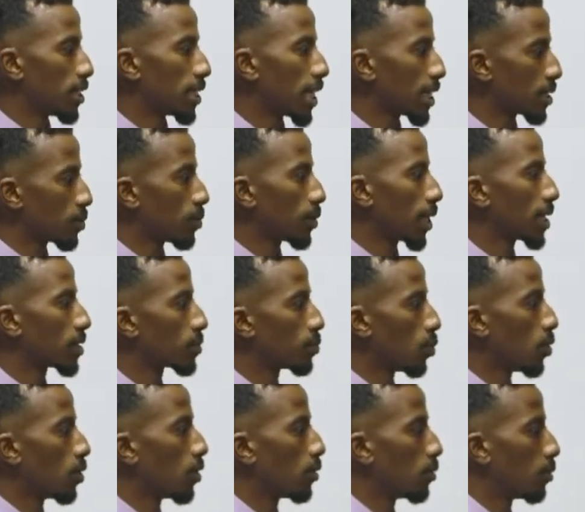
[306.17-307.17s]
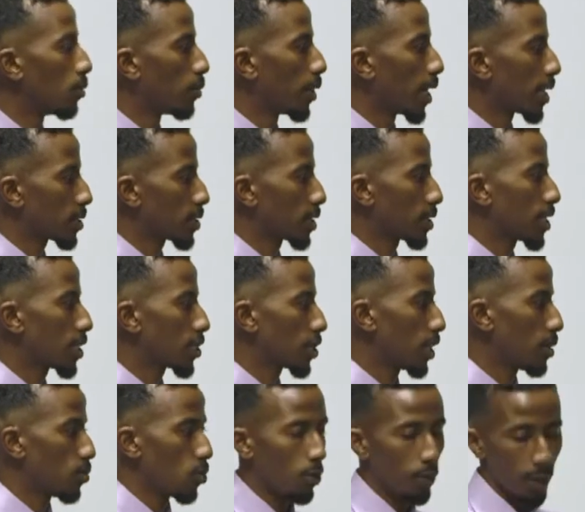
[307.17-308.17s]
That's that's what that's
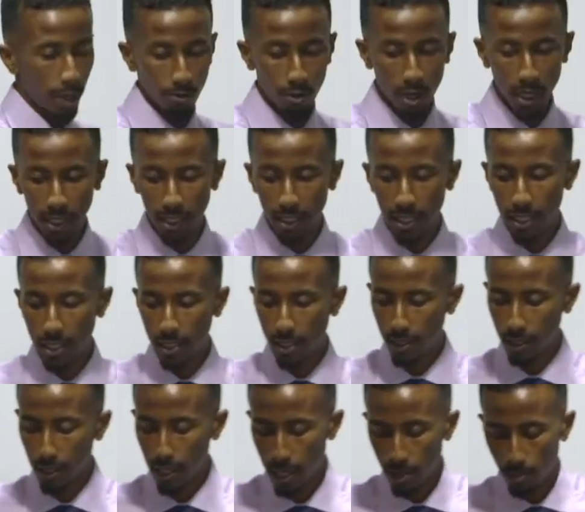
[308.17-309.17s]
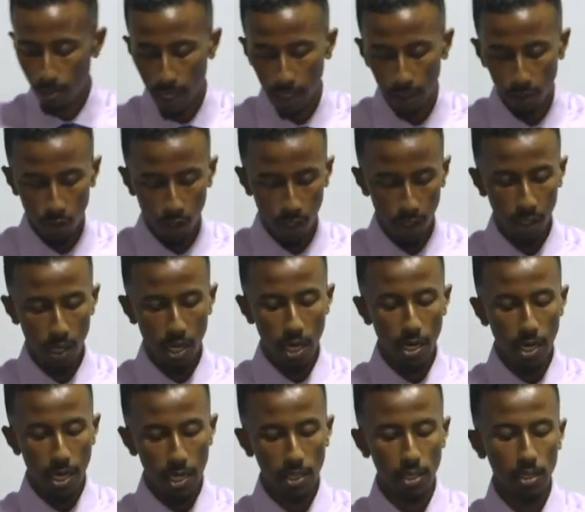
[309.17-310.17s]
essentially what we really need, um, and trying to
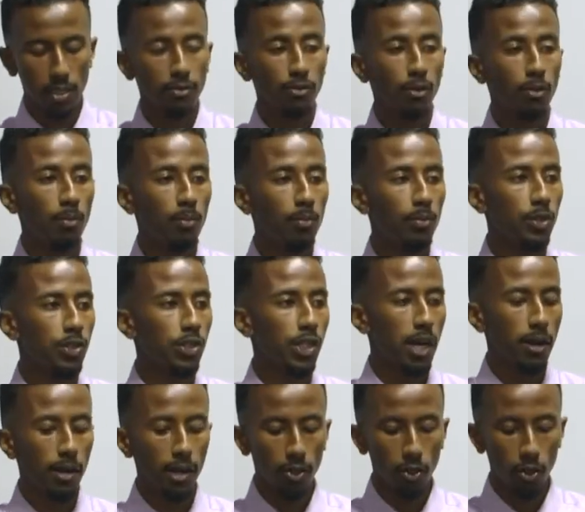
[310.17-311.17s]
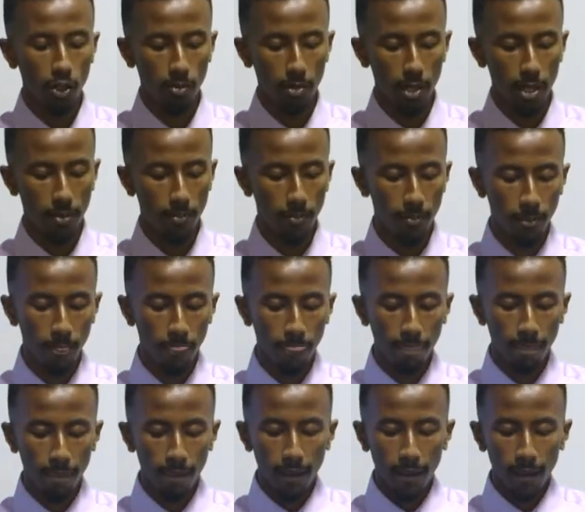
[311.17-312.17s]
learn lessons from the sharing economy.
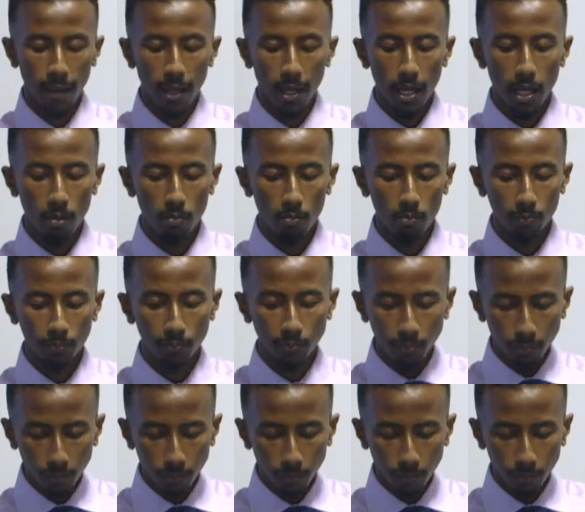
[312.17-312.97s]
Um,